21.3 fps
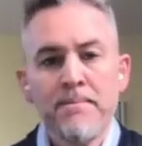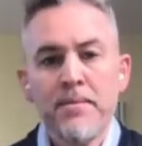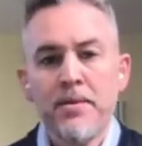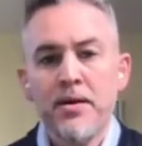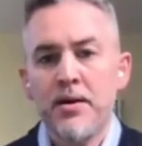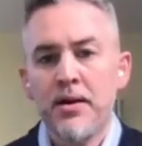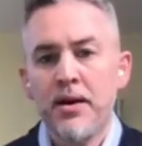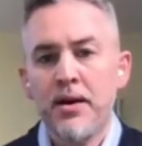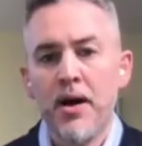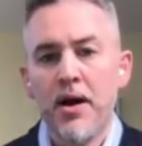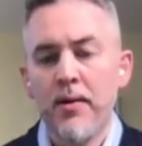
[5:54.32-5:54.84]

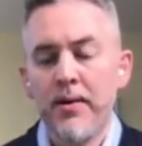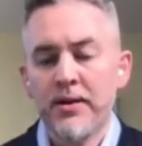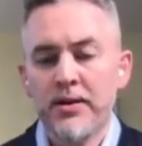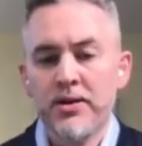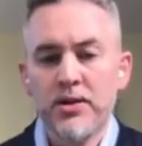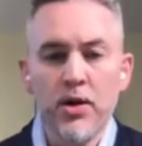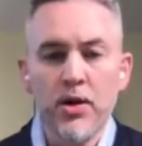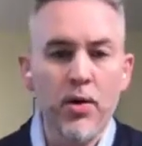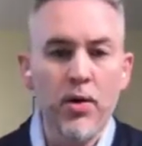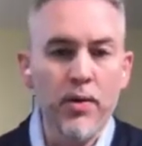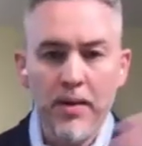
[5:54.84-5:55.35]
and
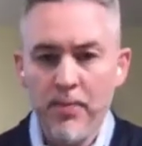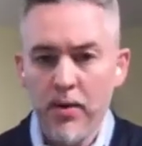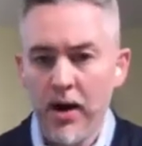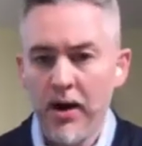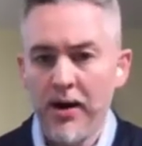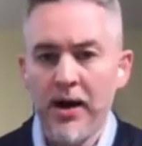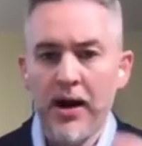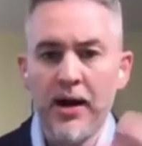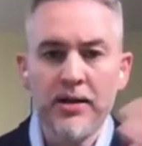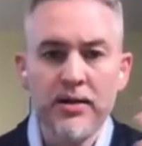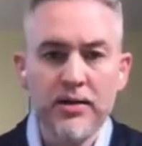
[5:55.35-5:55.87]
so I brought
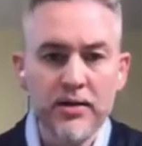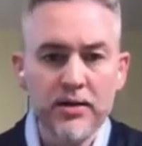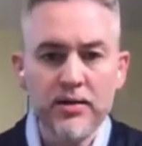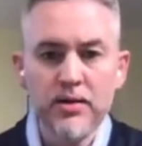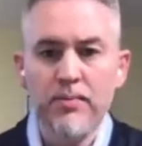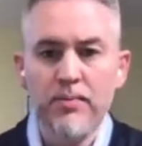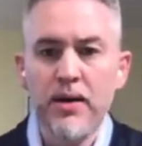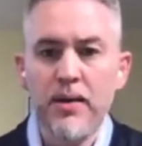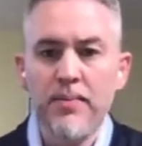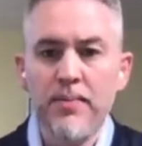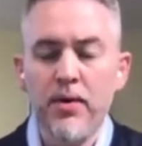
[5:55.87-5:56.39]
on some
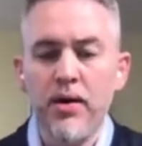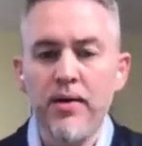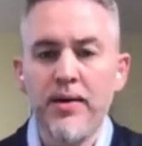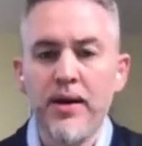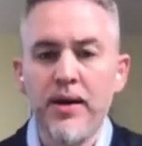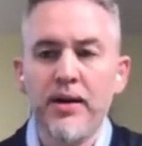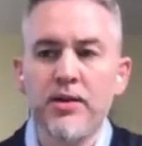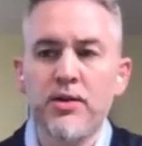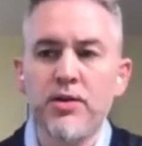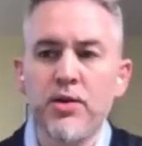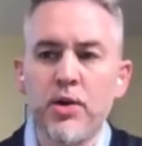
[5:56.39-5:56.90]
people, and then
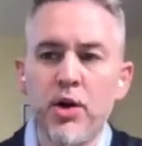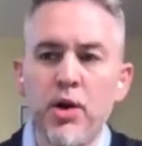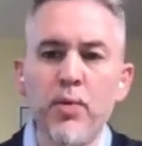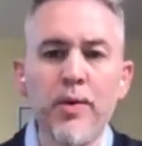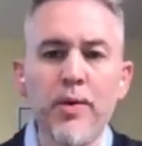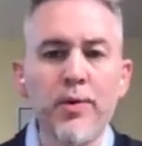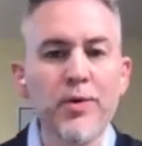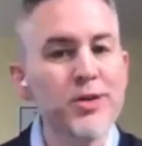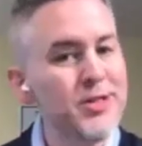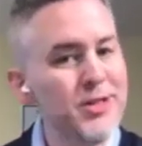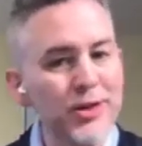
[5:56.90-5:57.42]
in turn, we
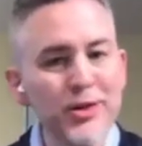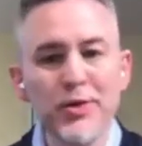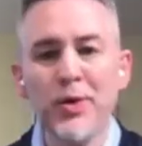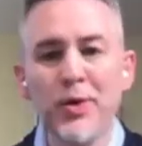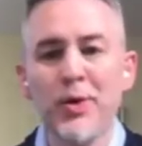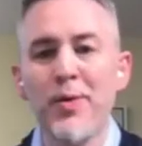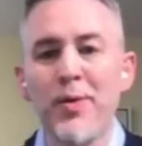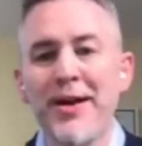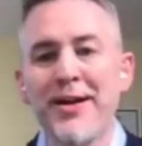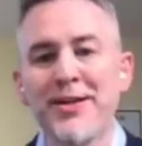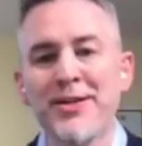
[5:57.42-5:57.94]
were still doing
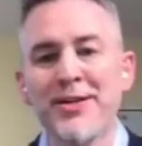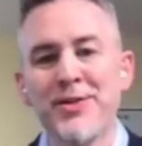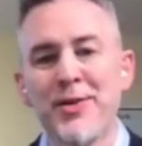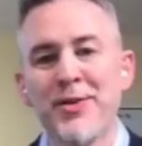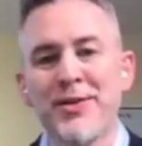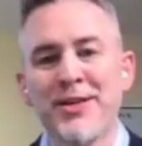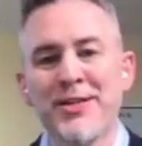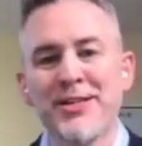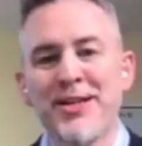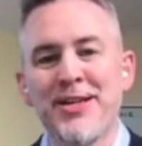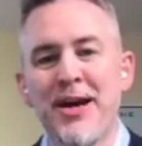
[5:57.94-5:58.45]
weddings during
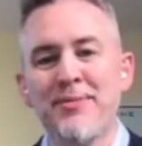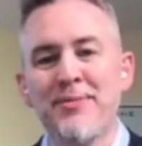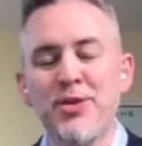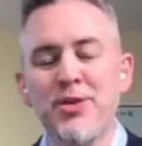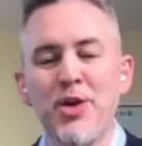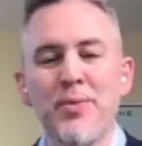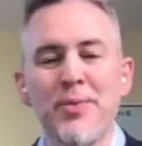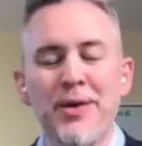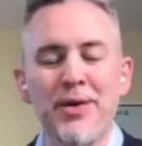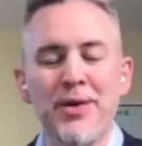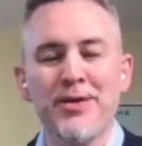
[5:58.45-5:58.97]
this time
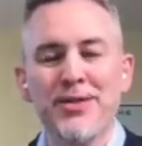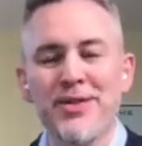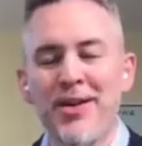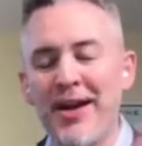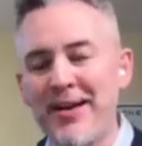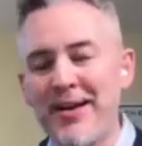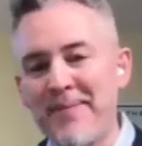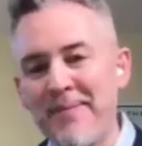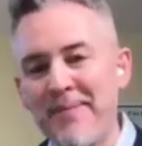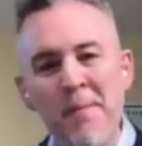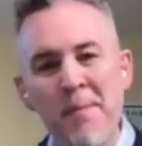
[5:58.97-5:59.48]
too, but it was
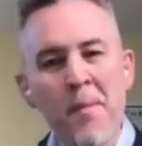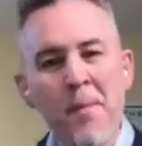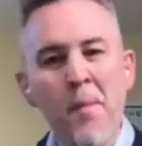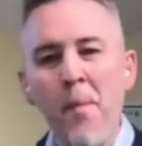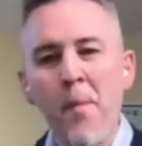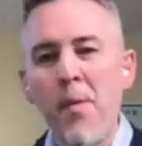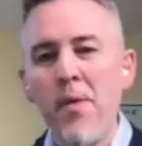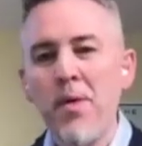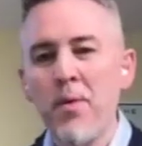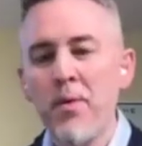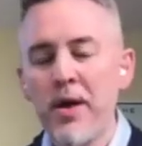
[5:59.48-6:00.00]
like,
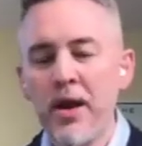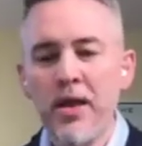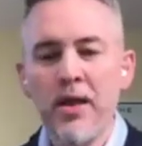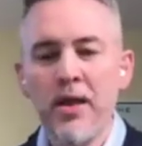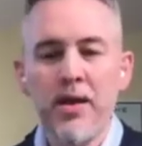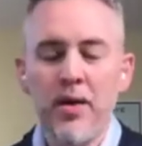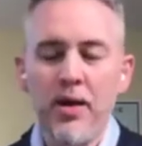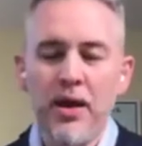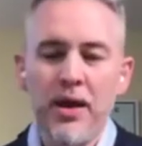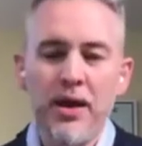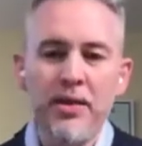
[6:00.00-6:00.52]

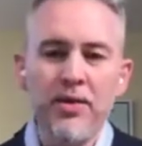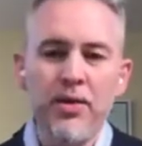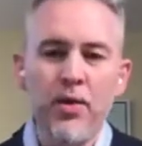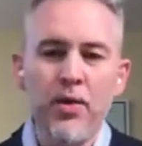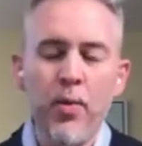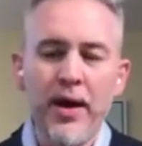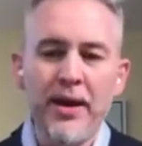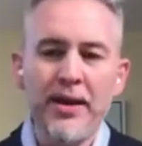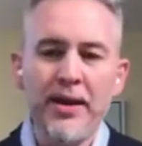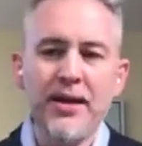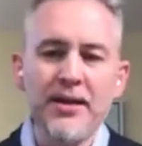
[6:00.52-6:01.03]
the
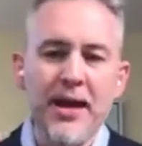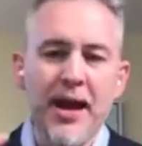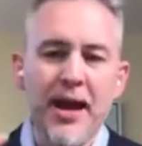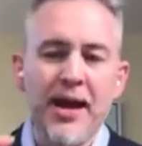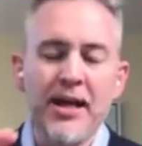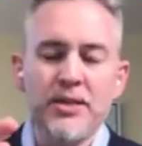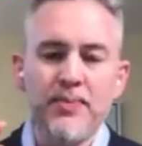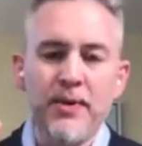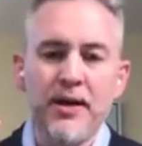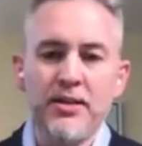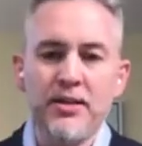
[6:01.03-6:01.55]
wedding
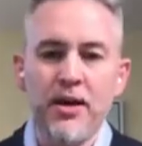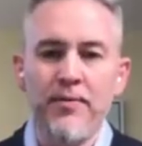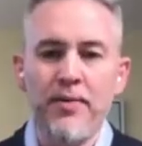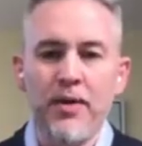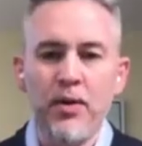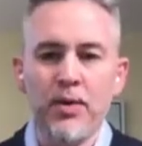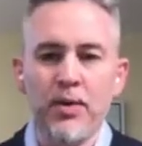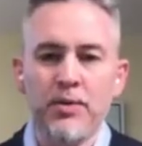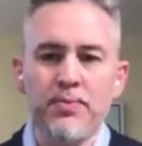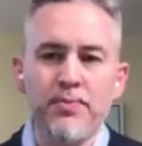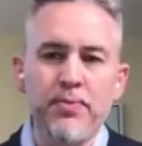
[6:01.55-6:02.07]
aspect of it
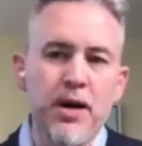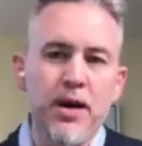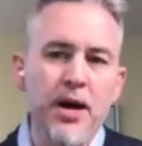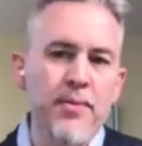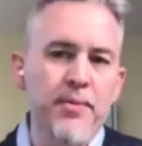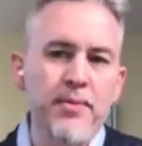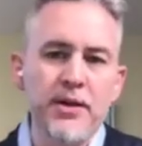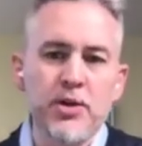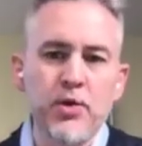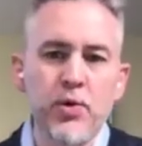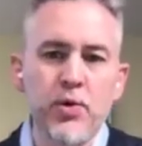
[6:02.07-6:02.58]
was
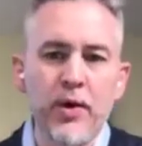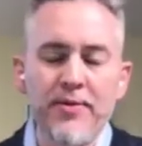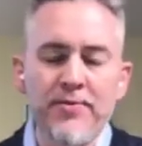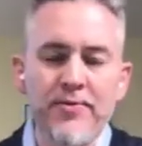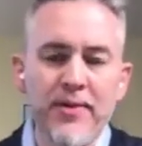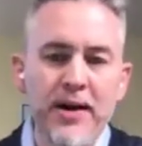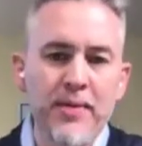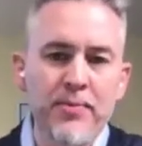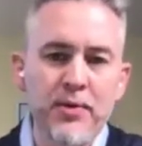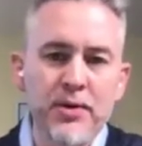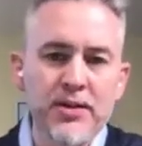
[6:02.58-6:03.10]
probably
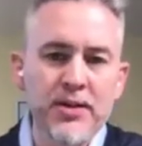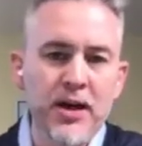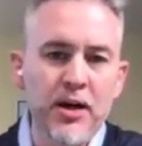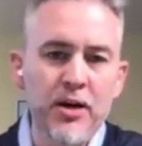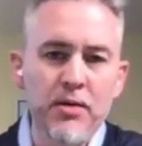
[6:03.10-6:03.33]
25% or